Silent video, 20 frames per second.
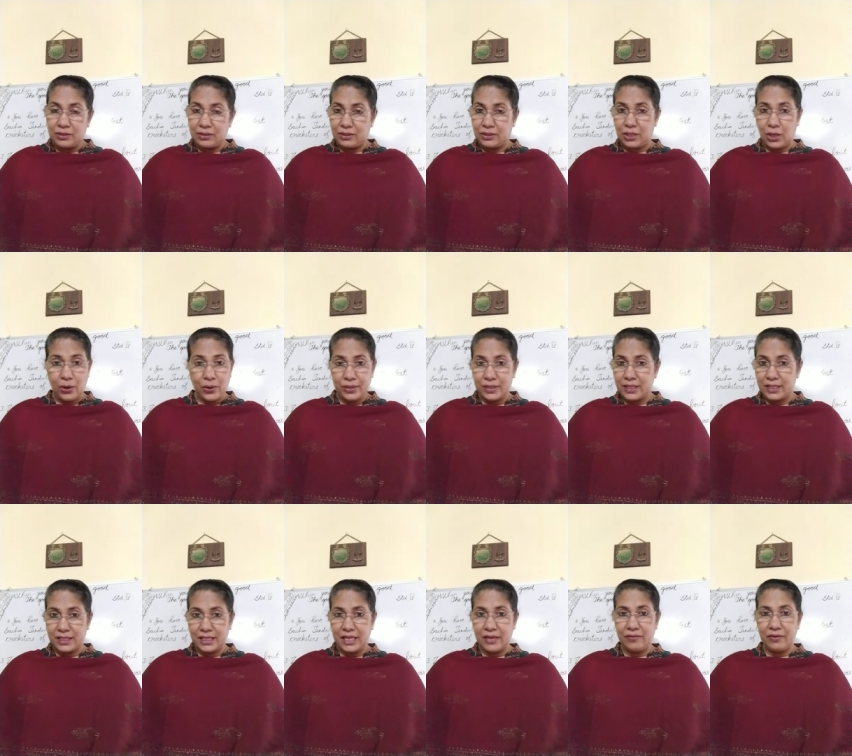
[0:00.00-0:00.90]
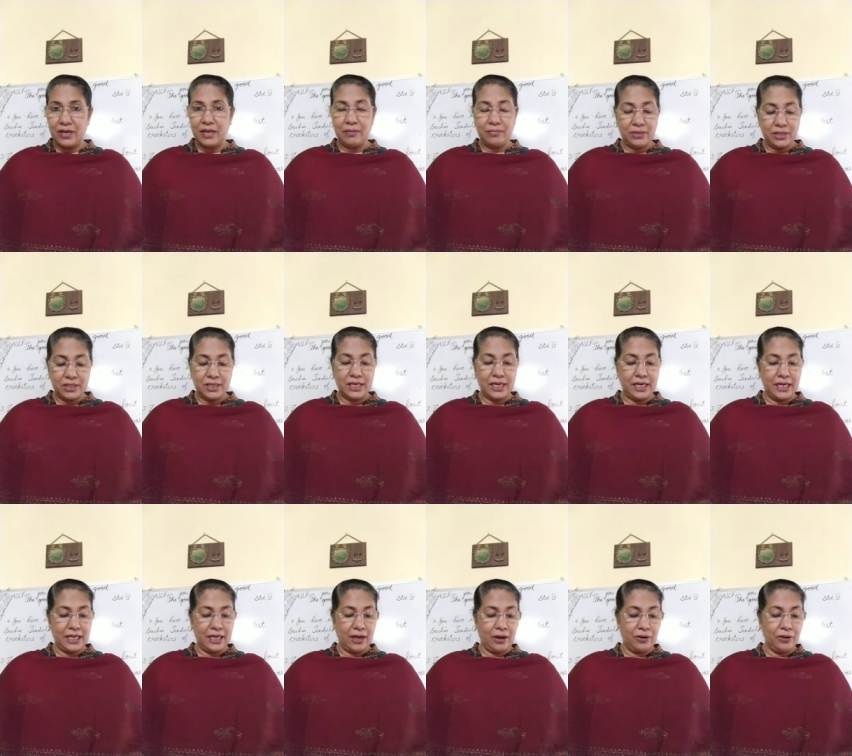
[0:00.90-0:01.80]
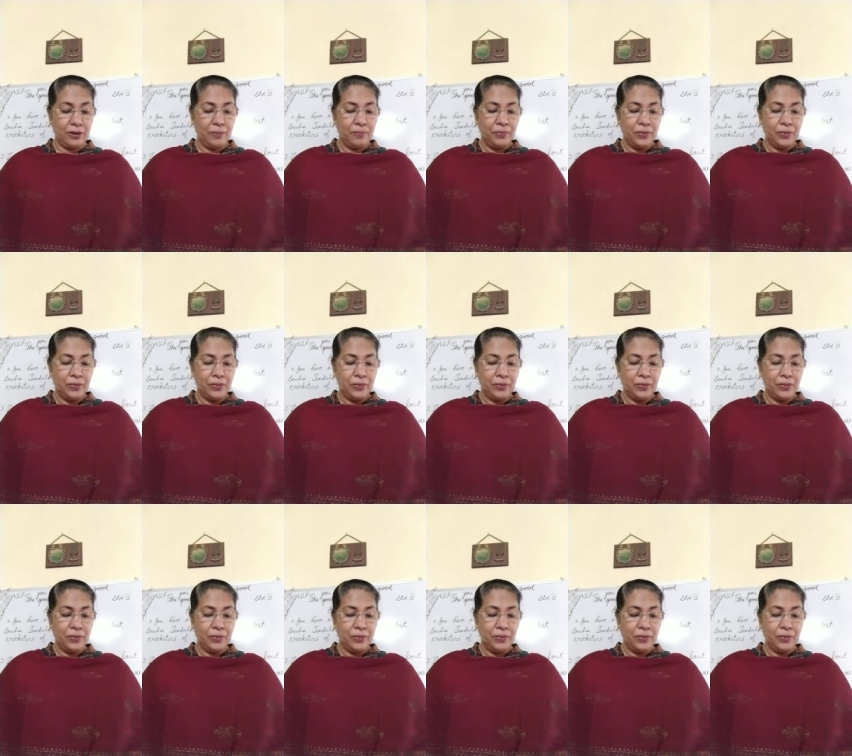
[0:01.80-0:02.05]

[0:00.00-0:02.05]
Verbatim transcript: Choices given. I'm just reading out.